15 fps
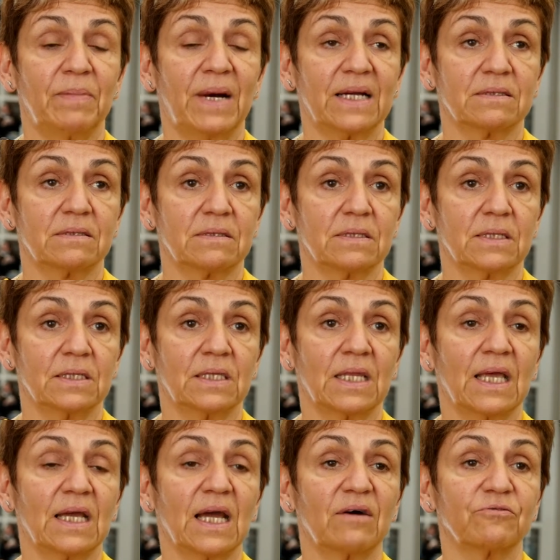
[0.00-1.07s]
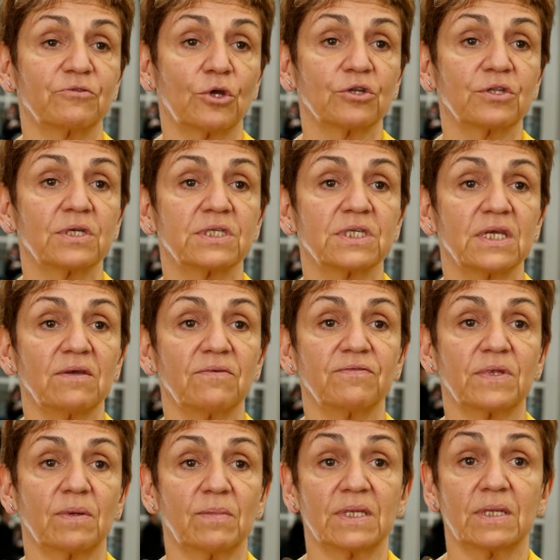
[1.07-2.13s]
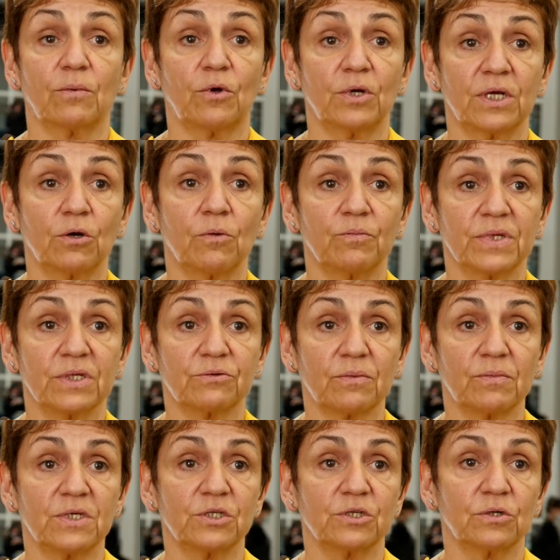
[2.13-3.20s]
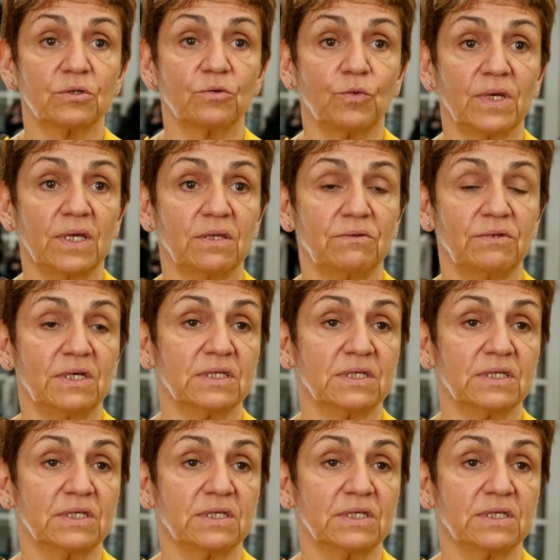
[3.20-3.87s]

but they have not achieved a metabolic complete remission with